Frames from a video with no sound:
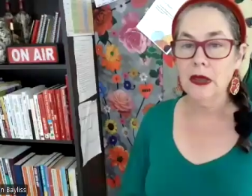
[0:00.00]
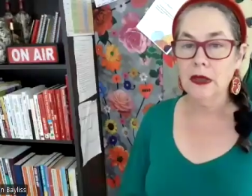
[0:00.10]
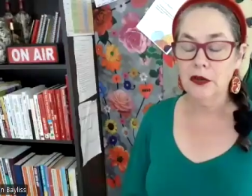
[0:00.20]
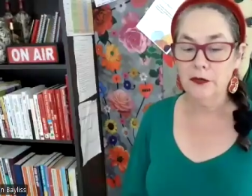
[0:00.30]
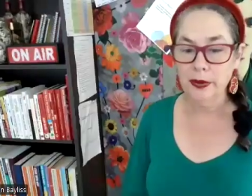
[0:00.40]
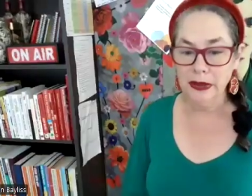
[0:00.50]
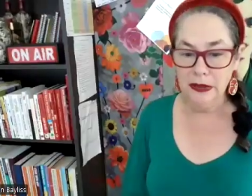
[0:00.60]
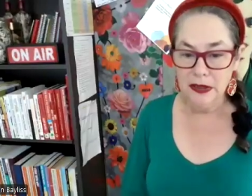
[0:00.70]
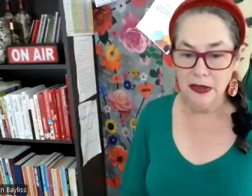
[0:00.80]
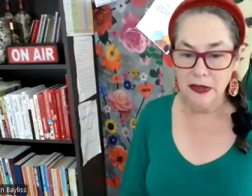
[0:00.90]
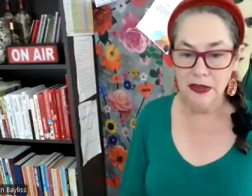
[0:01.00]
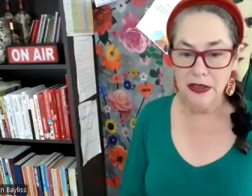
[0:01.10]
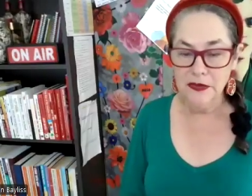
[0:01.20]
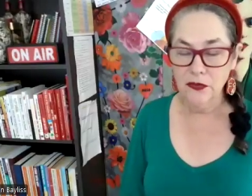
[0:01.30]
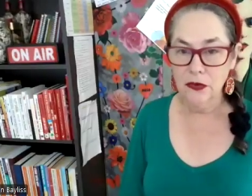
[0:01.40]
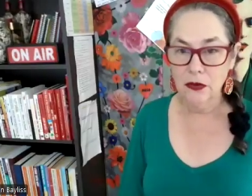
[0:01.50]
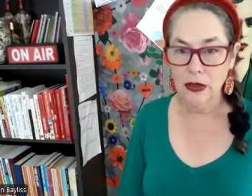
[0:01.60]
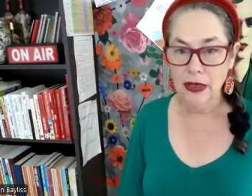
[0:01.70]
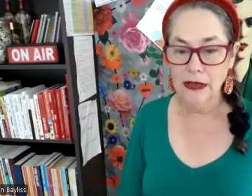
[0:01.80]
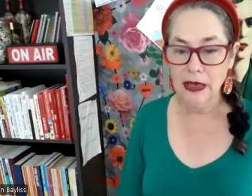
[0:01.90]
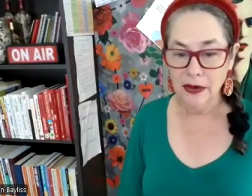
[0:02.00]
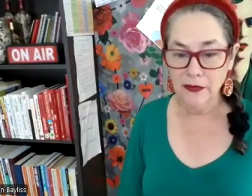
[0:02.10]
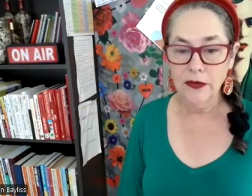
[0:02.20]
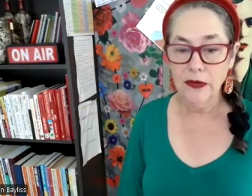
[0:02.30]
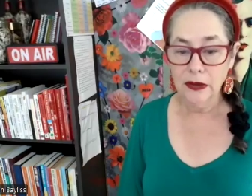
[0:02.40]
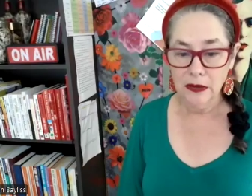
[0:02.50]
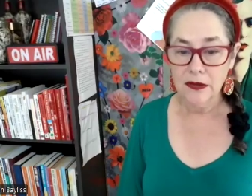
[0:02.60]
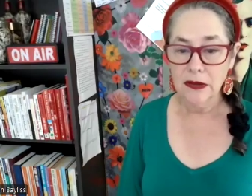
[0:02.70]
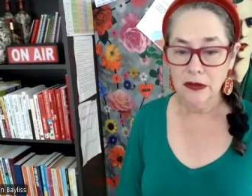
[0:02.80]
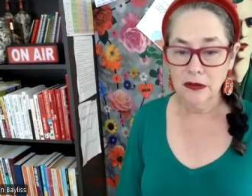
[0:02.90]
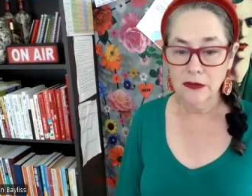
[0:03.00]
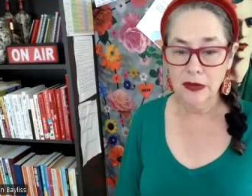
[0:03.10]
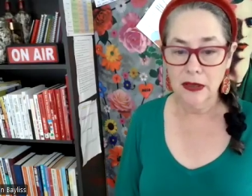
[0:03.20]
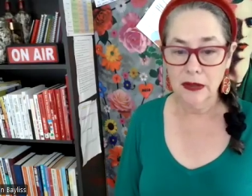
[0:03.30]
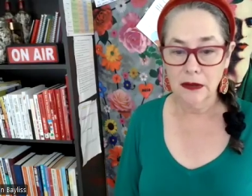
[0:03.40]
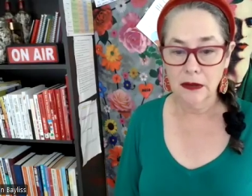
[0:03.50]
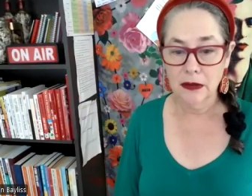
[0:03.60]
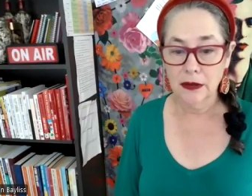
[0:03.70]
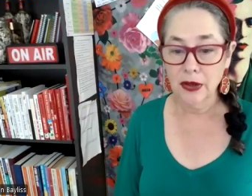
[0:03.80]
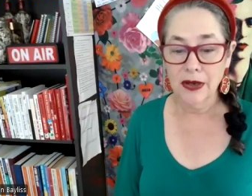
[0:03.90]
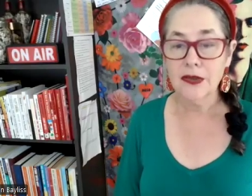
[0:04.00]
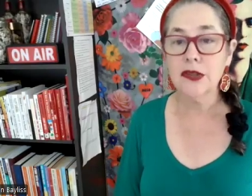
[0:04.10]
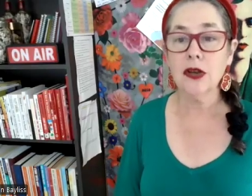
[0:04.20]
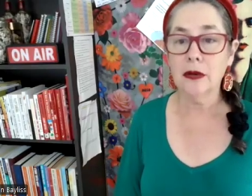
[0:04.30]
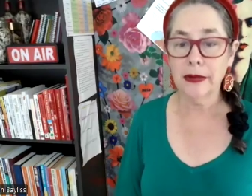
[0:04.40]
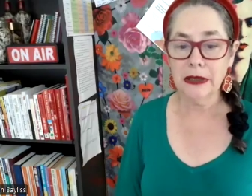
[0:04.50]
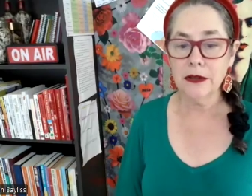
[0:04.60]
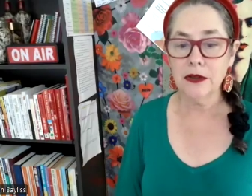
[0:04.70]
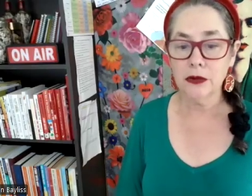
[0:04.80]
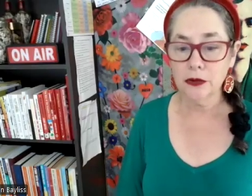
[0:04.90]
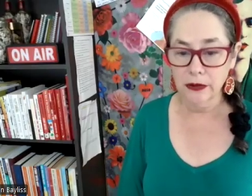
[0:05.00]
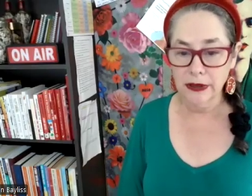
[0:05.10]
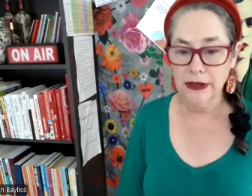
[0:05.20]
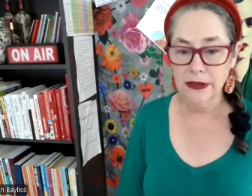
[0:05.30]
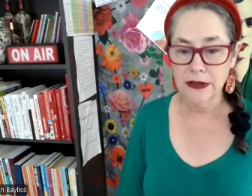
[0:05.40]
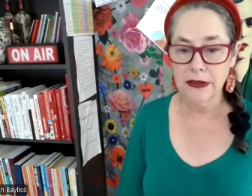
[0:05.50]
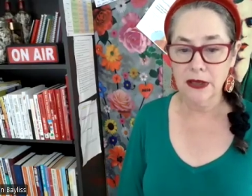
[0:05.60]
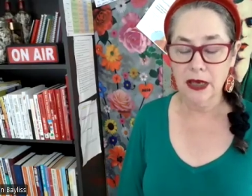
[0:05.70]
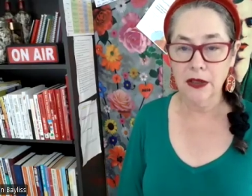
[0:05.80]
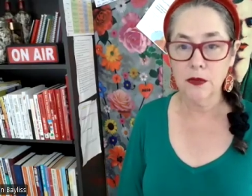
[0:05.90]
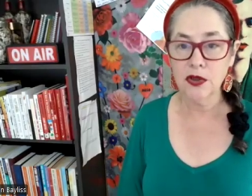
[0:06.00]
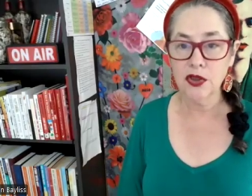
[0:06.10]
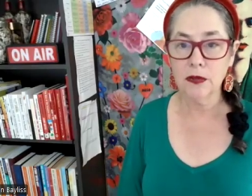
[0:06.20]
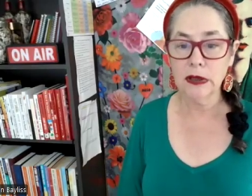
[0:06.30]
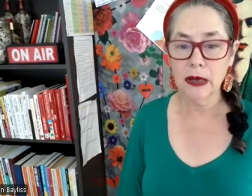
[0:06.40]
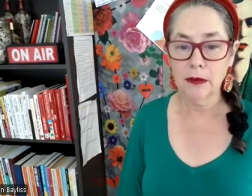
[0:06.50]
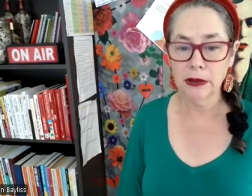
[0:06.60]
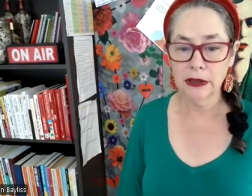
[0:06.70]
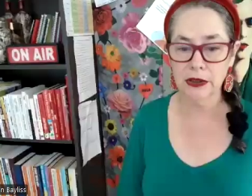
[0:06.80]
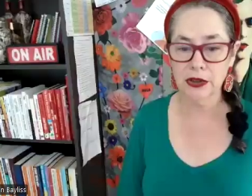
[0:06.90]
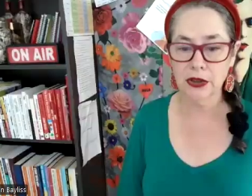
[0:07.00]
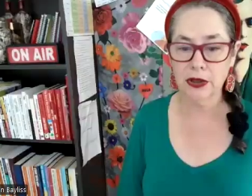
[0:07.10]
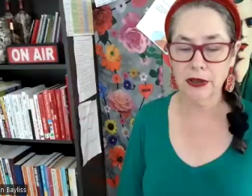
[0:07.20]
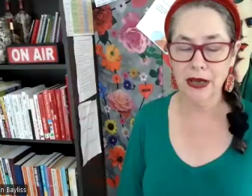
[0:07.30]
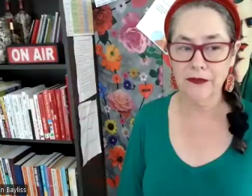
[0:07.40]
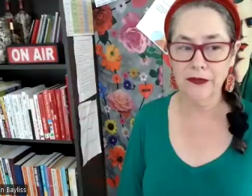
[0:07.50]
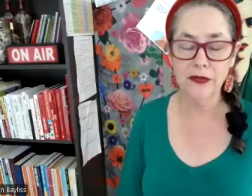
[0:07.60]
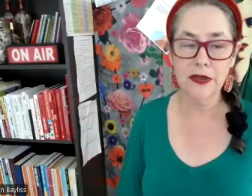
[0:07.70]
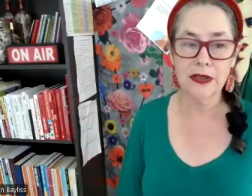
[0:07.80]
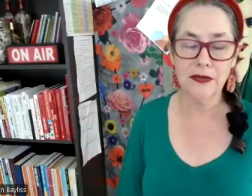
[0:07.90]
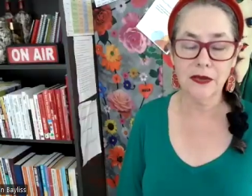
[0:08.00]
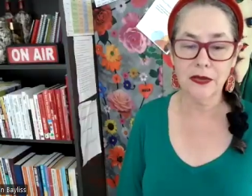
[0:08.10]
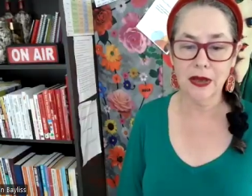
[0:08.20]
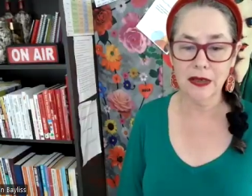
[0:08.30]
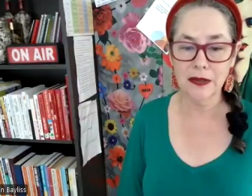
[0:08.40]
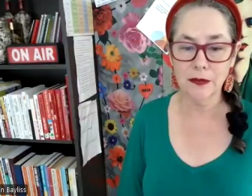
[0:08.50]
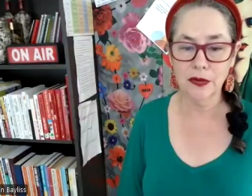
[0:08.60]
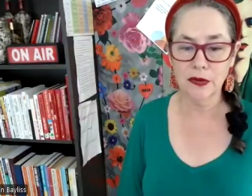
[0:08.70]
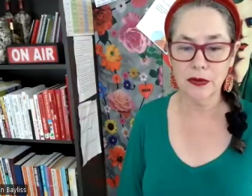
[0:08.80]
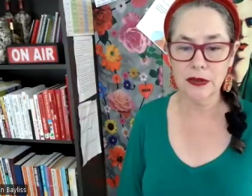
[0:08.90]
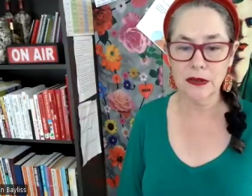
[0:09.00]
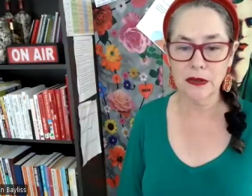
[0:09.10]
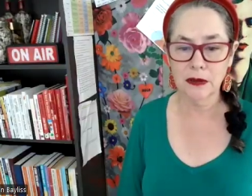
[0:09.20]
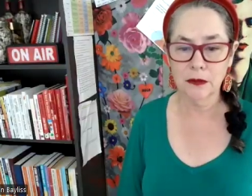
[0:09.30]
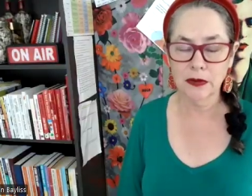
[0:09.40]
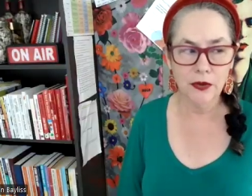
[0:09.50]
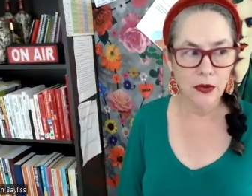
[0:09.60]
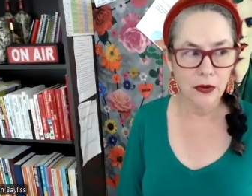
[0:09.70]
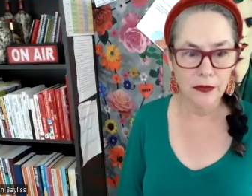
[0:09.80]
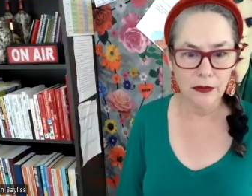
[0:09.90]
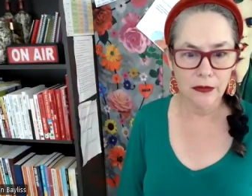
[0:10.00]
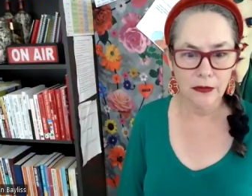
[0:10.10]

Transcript: that you've been successful at everything else that you've done, like you have so many degrees and you are so accomplished, you have 57,000 books. What have you got?